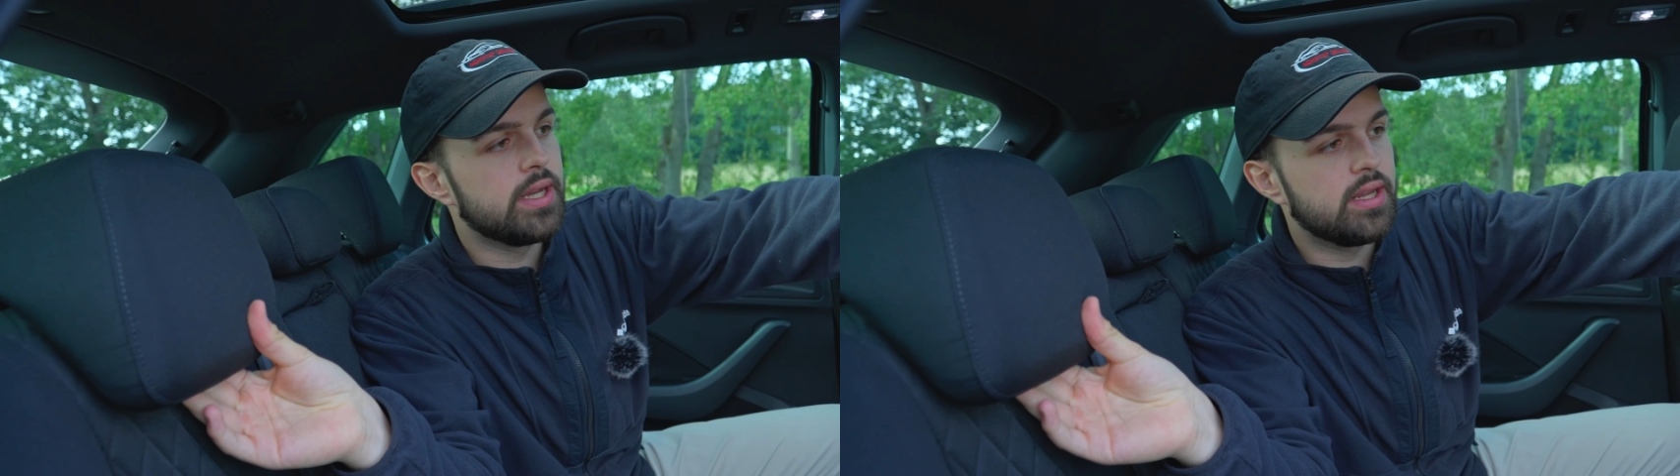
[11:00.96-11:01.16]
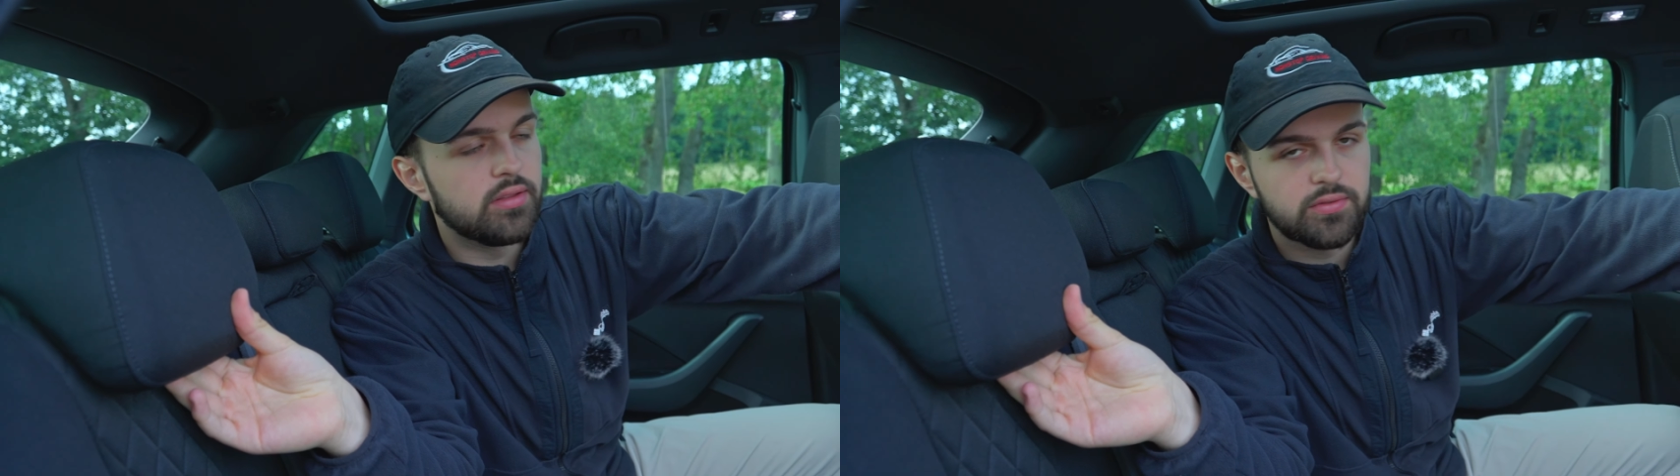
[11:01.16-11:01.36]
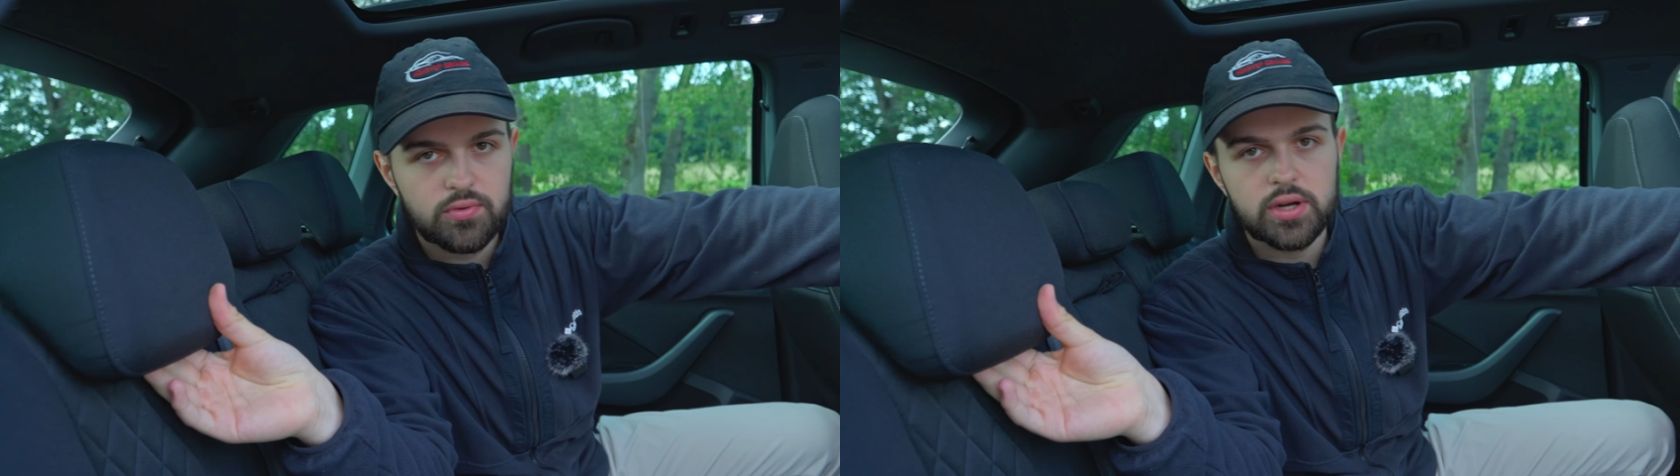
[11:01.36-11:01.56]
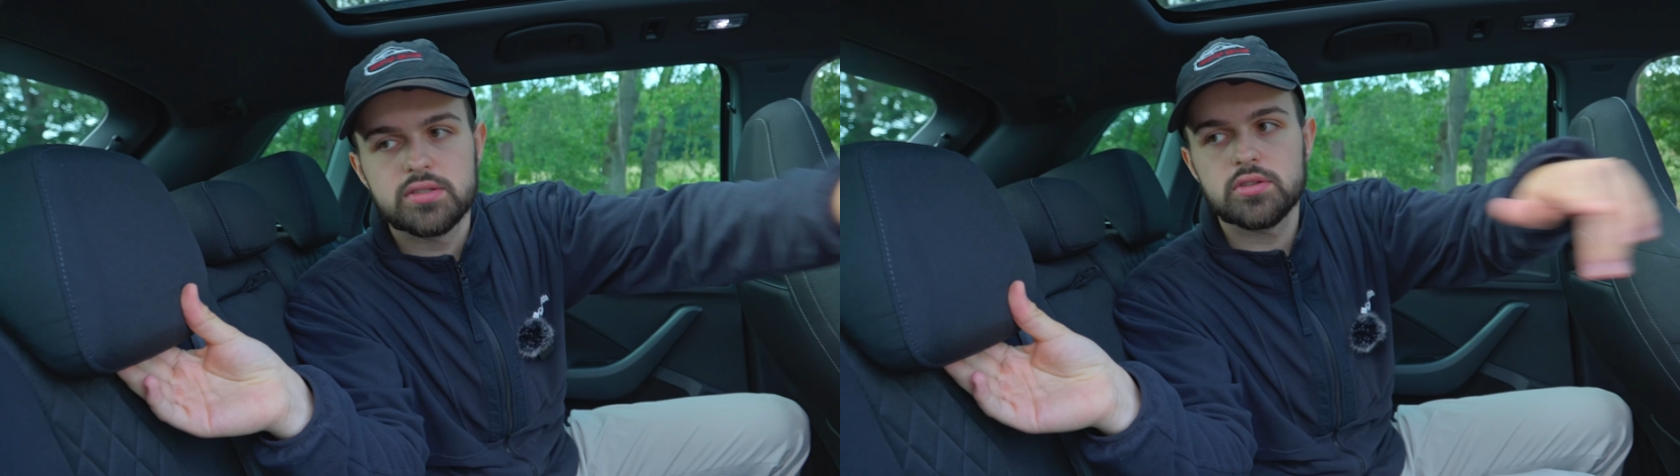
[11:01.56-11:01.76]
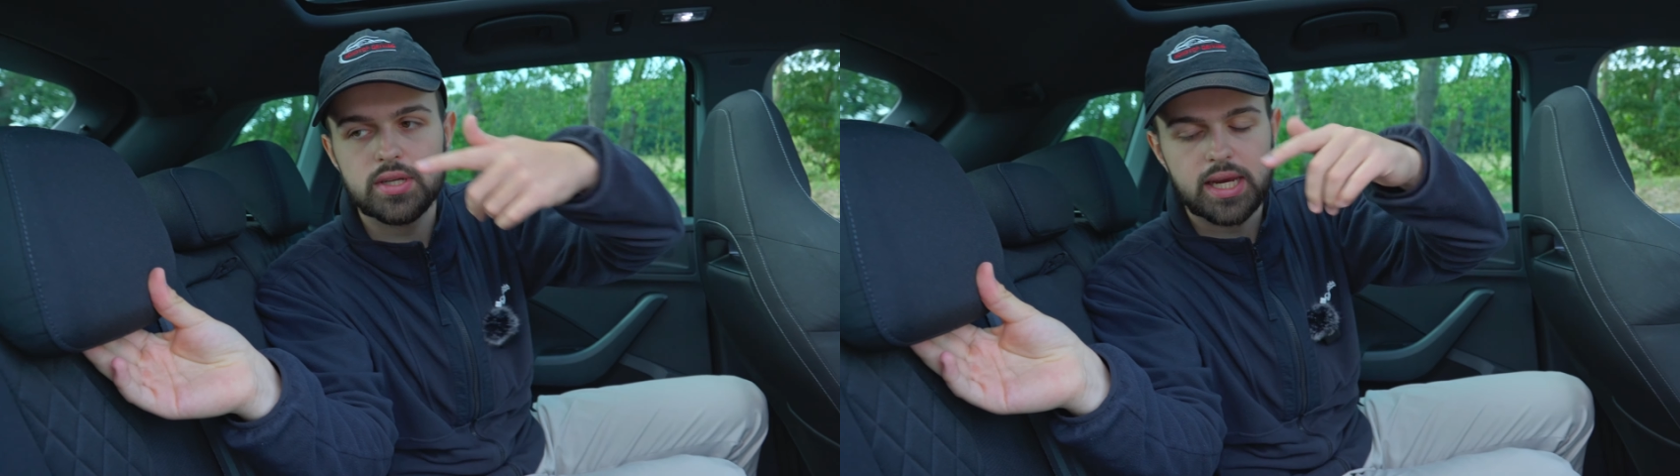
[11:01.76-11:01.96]
like in the front,
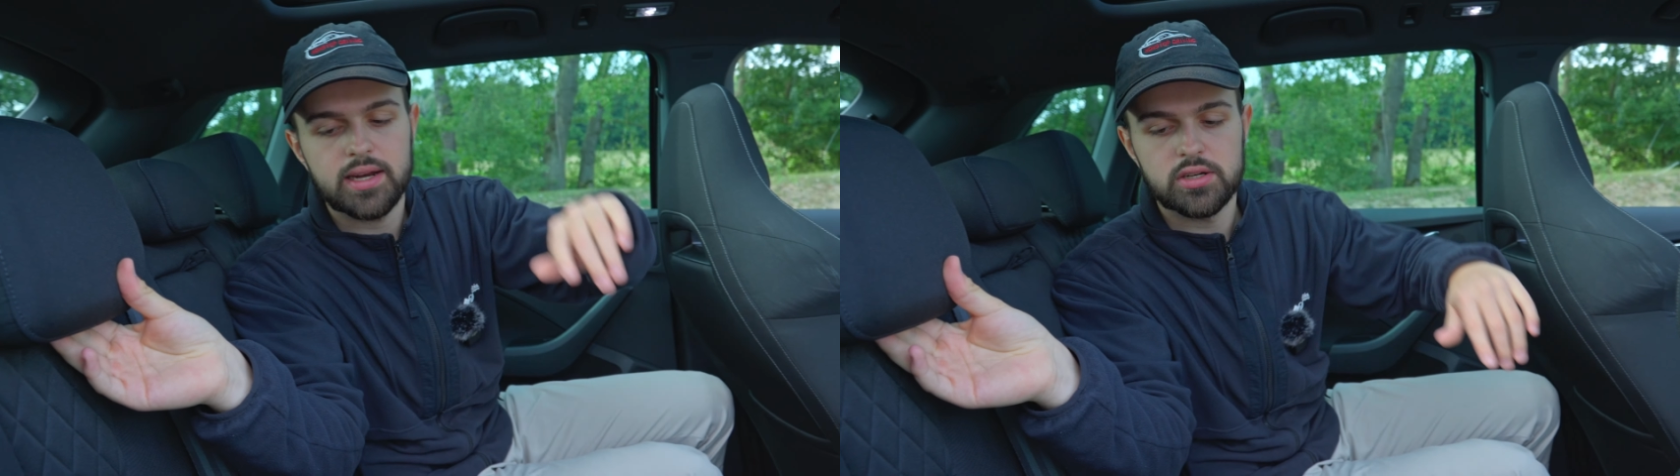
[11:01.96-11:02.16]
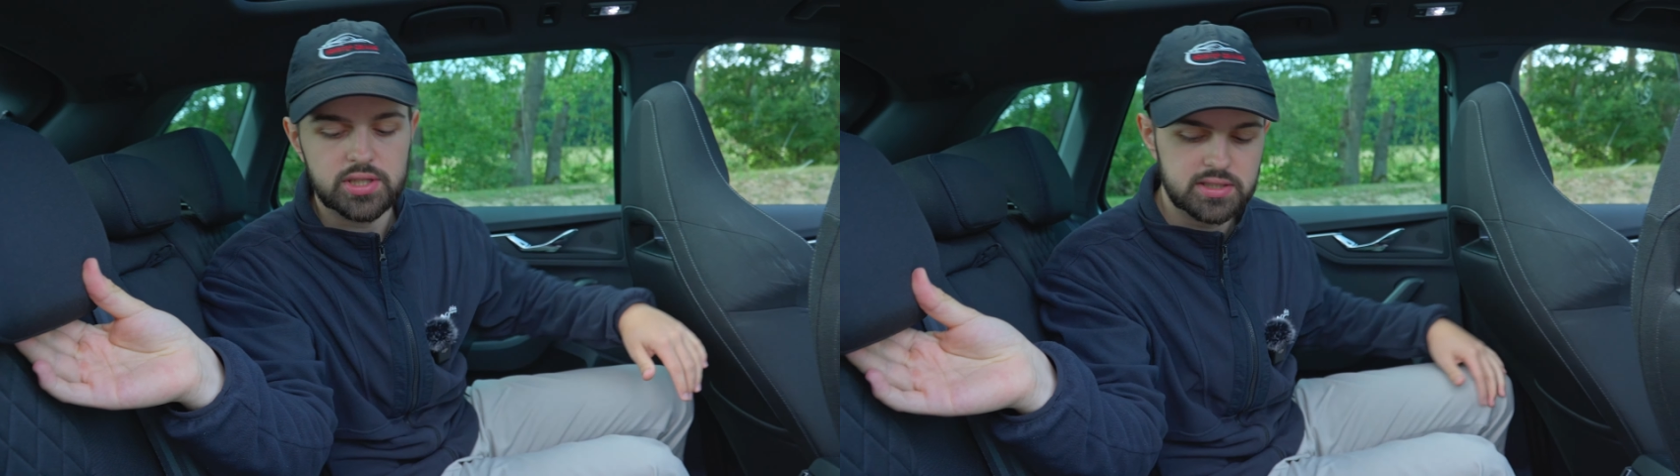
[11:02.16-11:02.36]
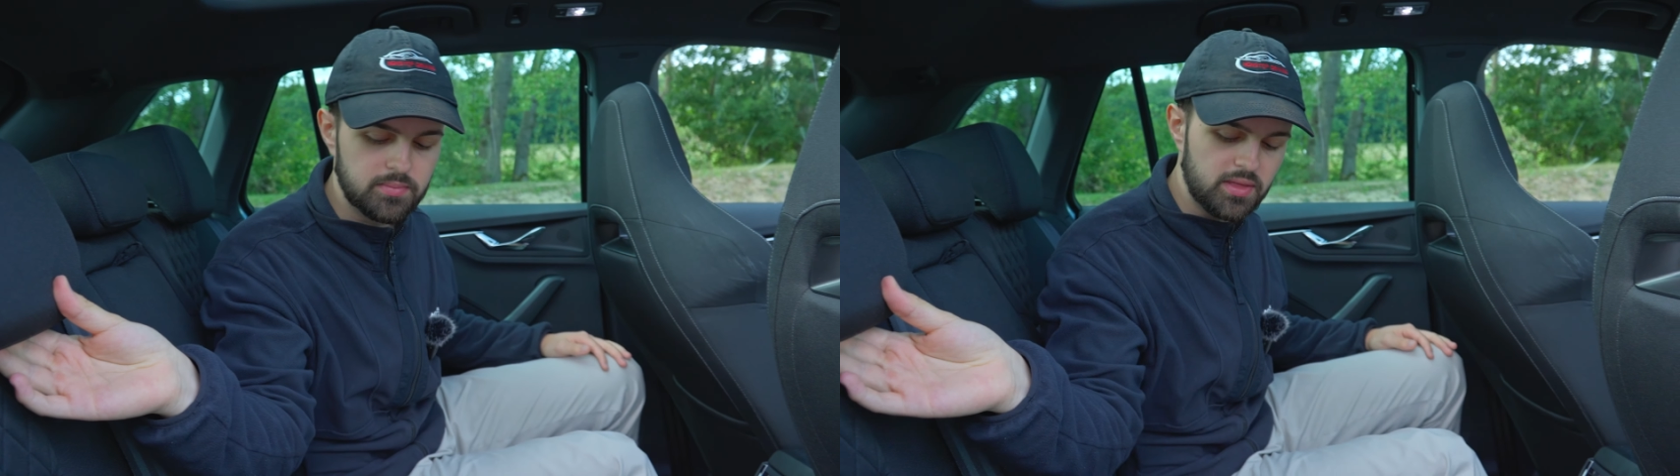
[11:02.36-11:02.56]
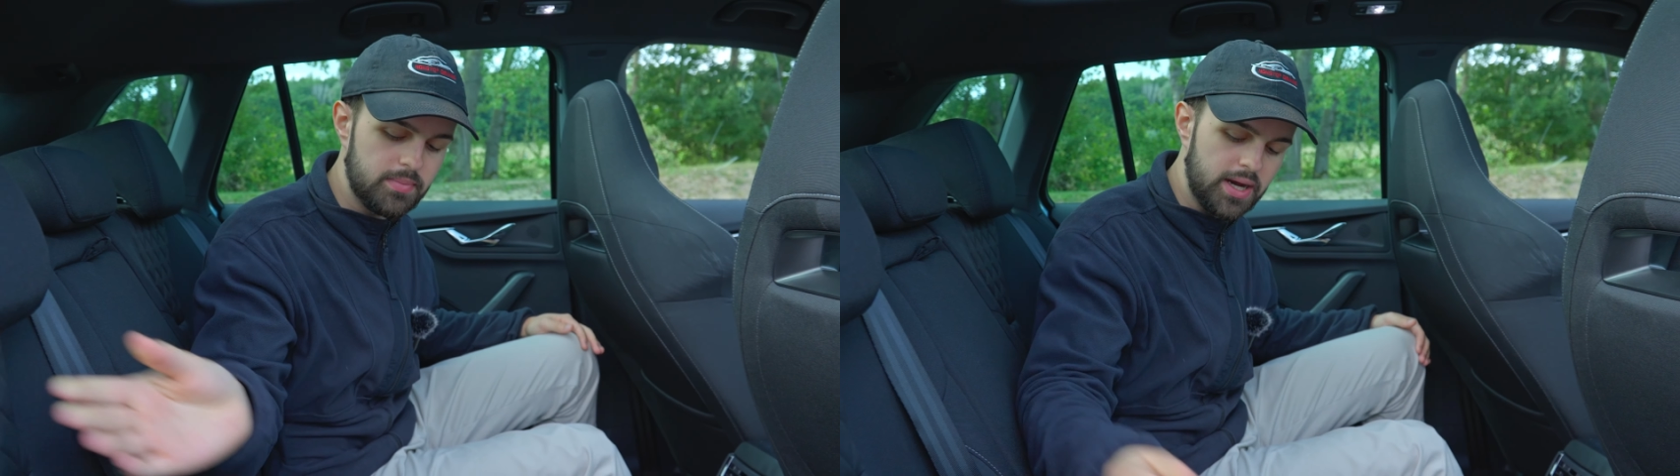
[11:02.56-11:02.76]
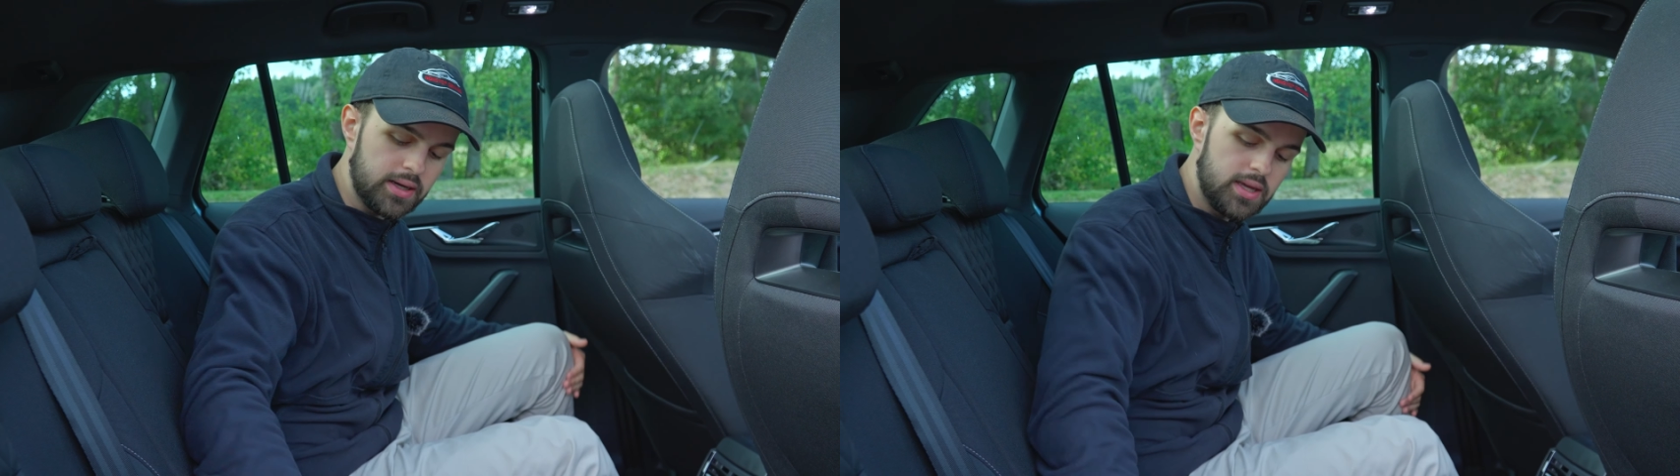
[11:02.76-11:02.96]
so you can adjust them in the
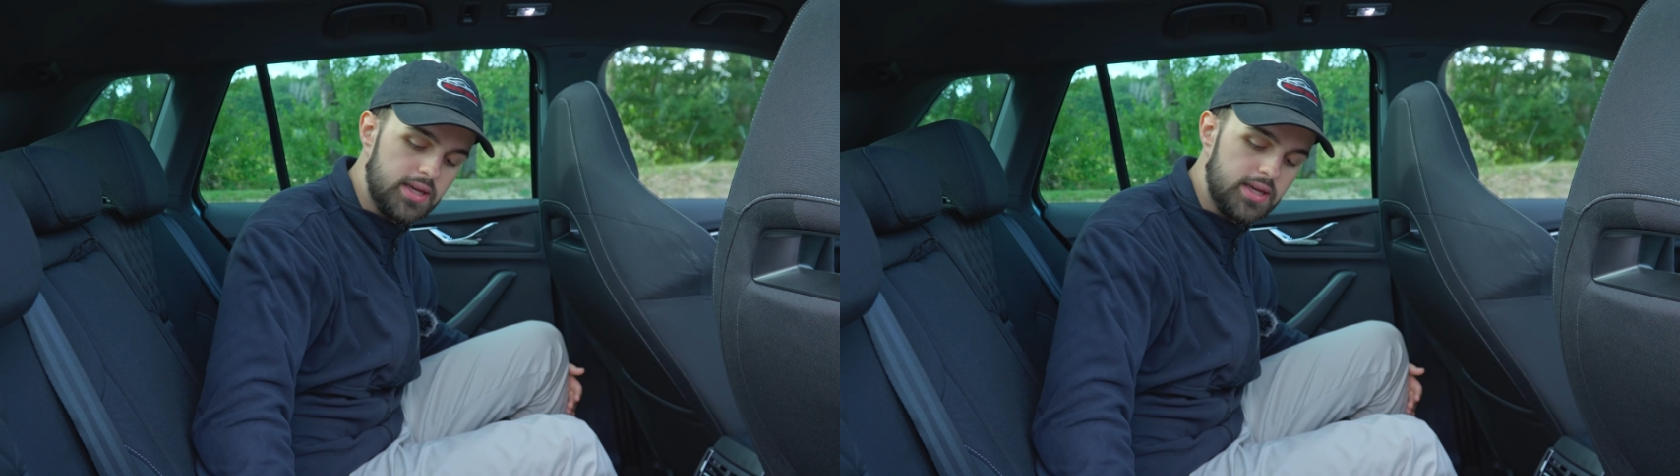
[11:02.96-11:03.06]
back.